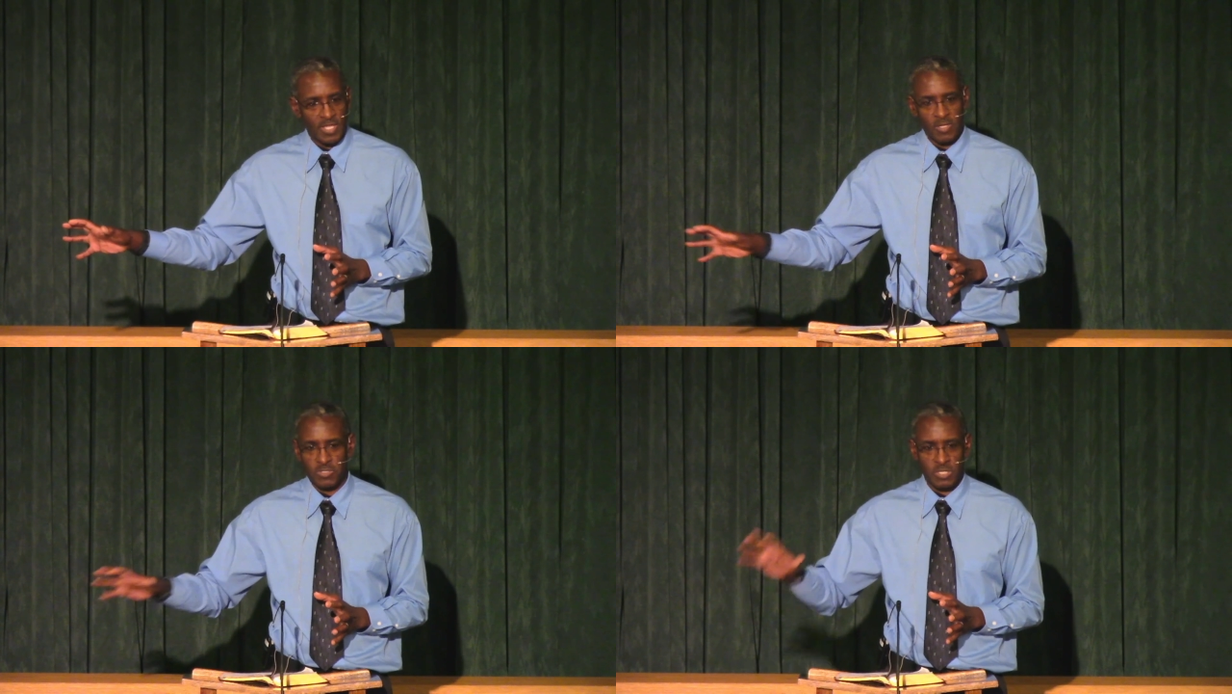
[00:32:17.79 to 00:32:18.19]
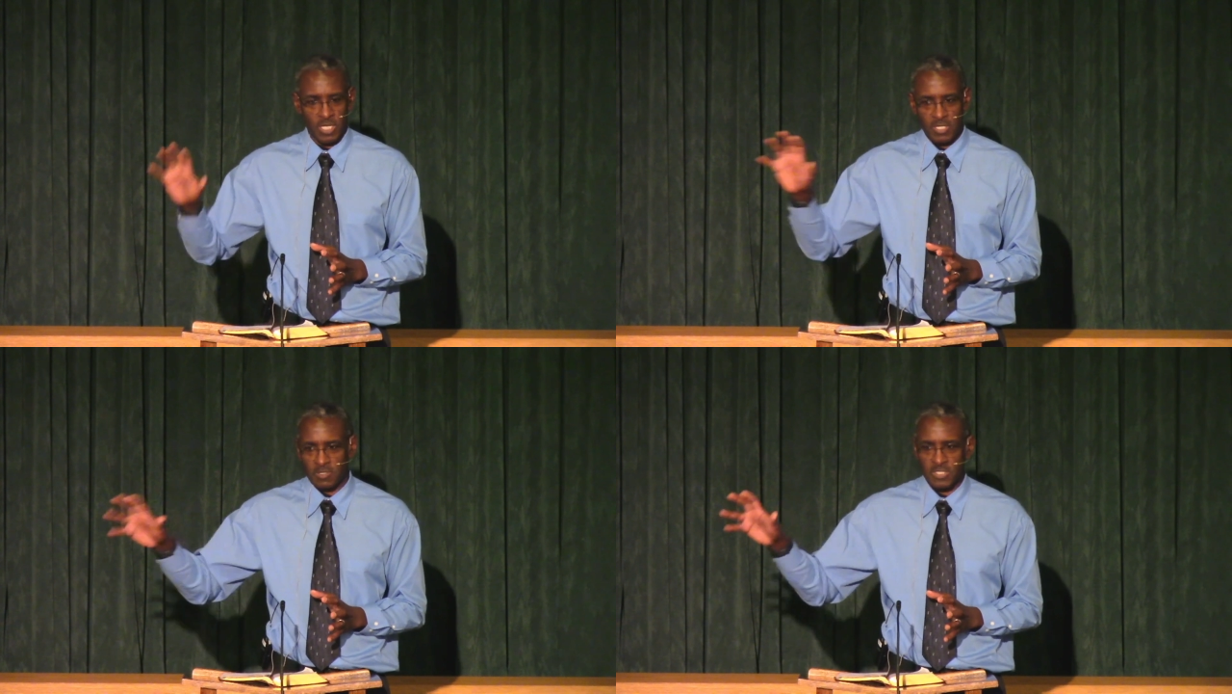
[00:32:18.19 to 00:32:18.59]
And those
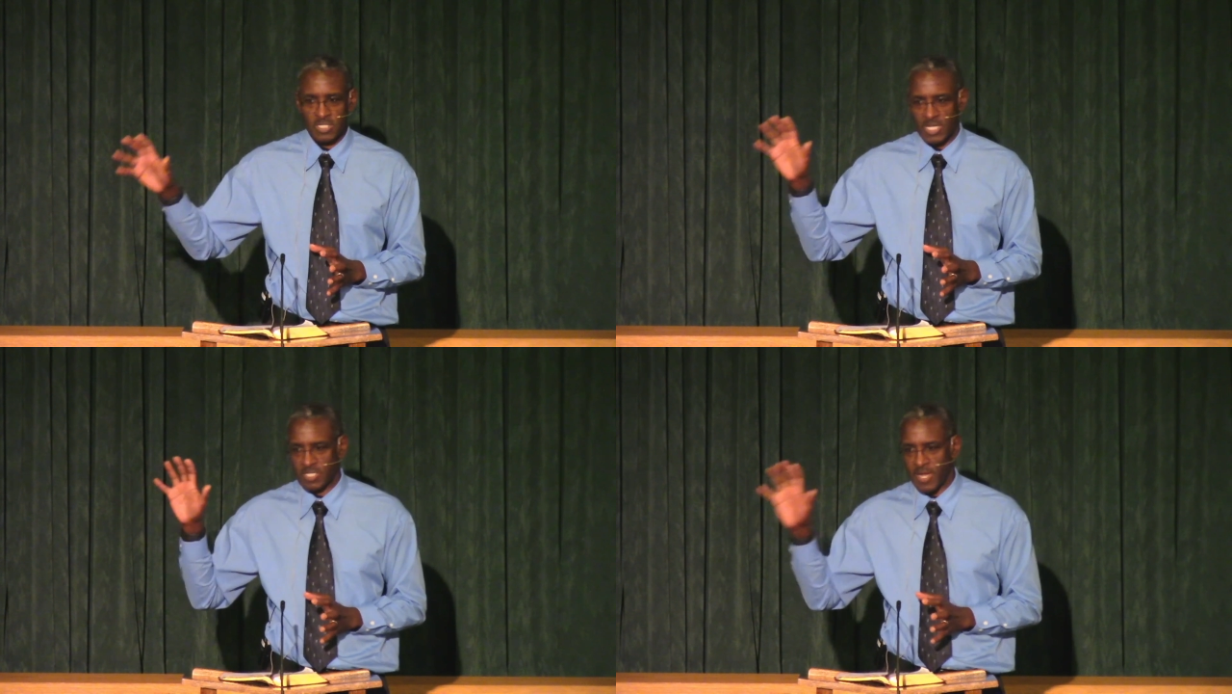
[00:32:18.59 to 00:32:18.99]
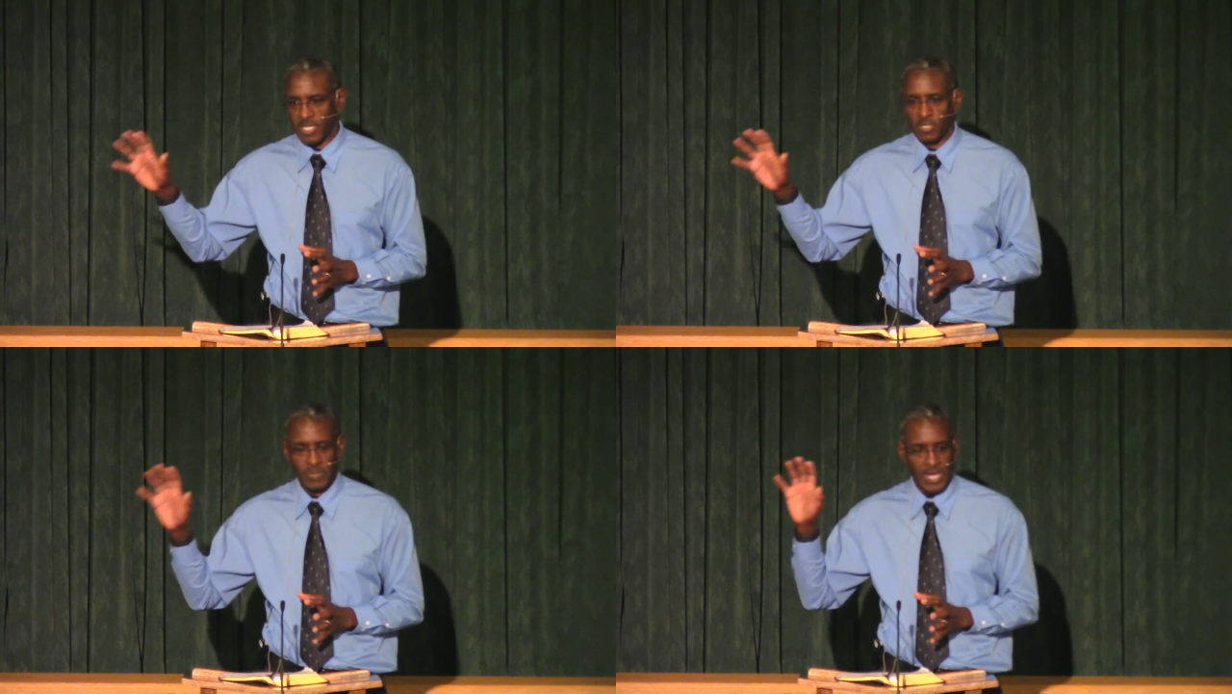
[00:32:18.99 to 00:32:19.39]
leaders that I
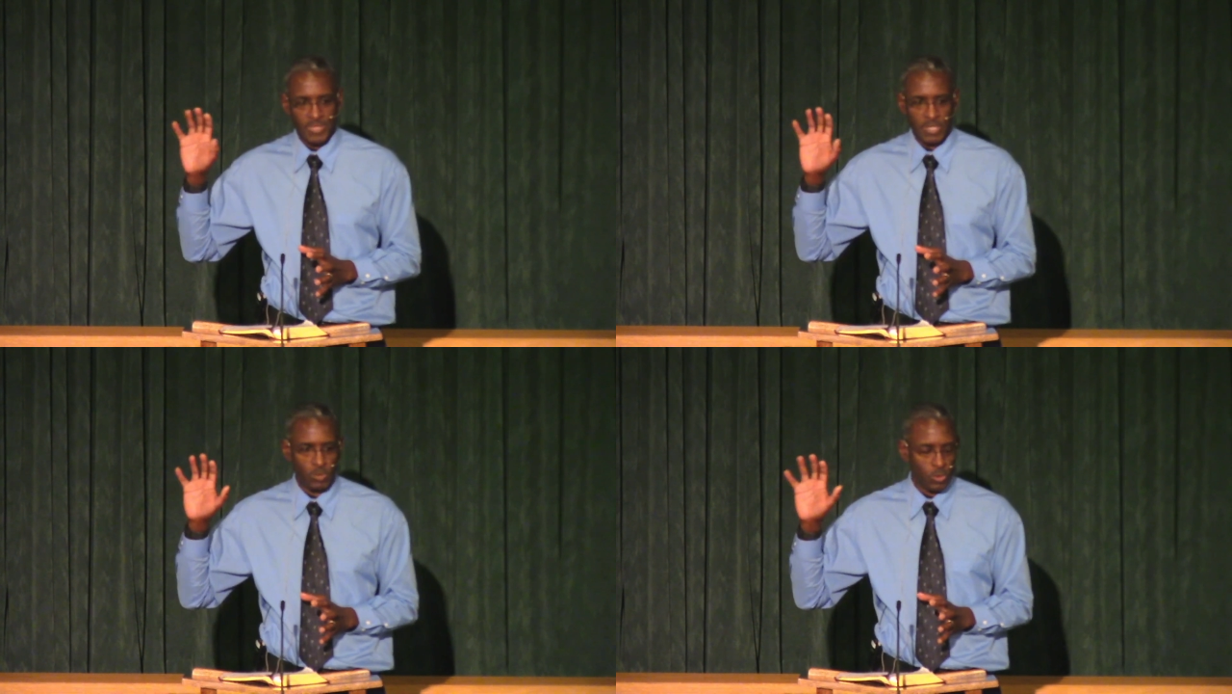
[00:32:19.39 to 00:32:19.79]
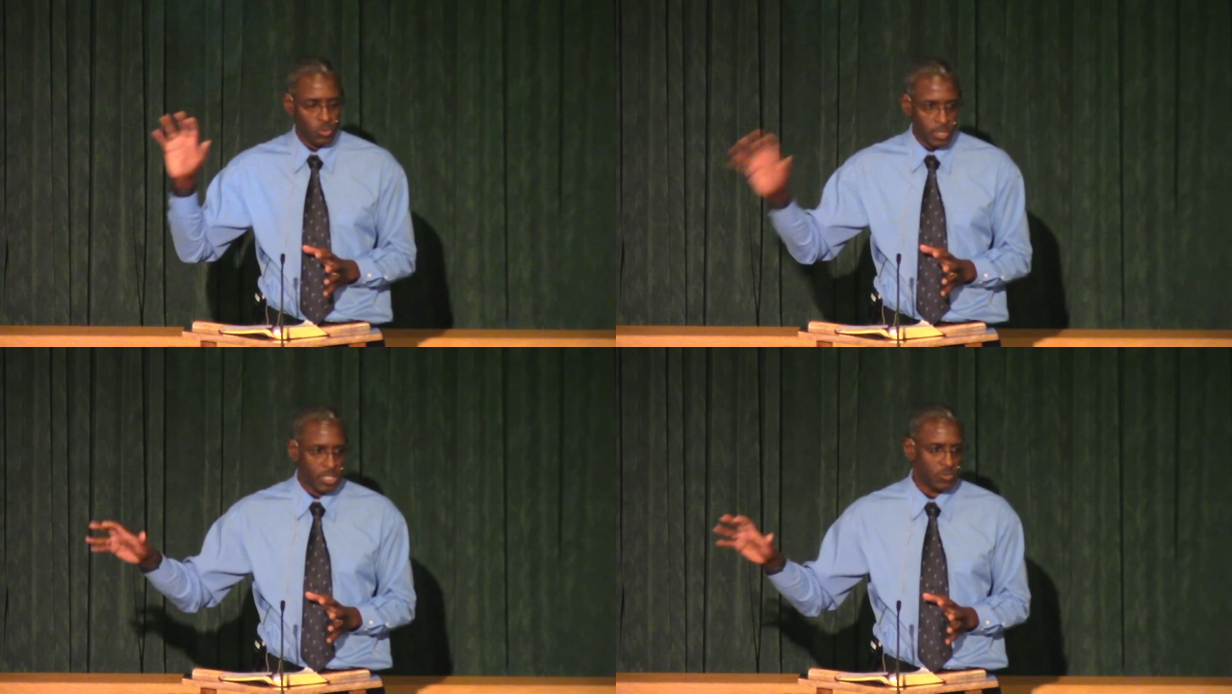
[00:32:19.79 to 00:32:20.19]
talked about that we're
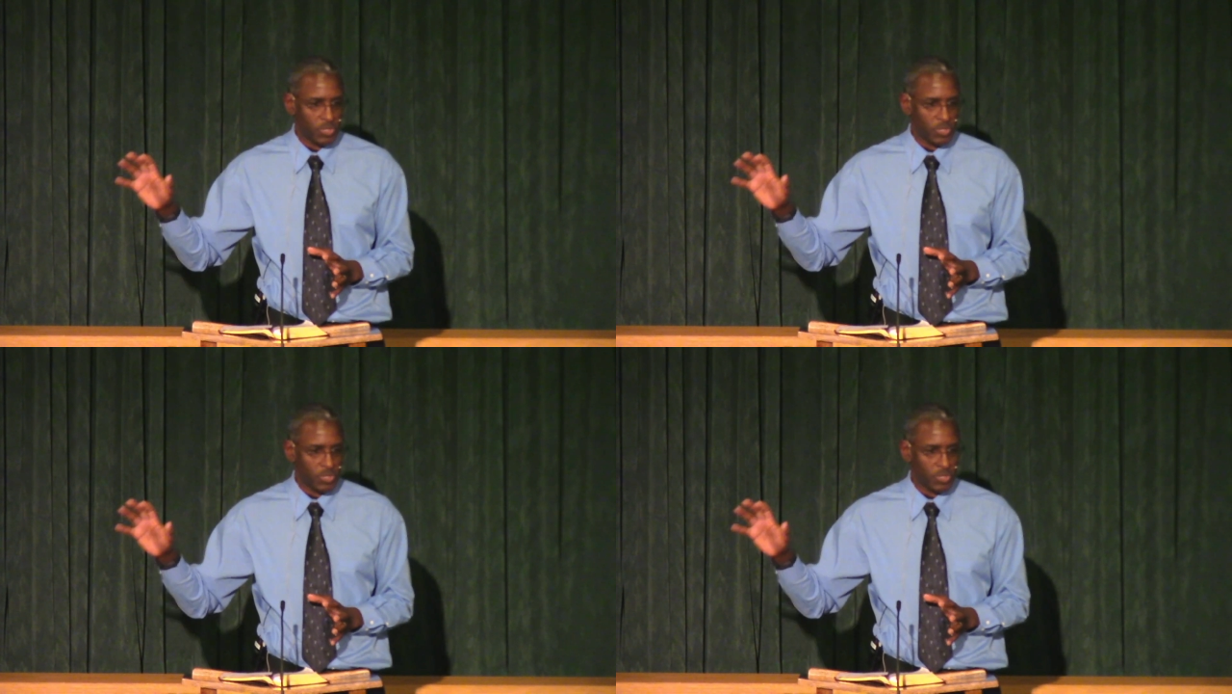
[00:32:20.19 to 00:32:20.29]
working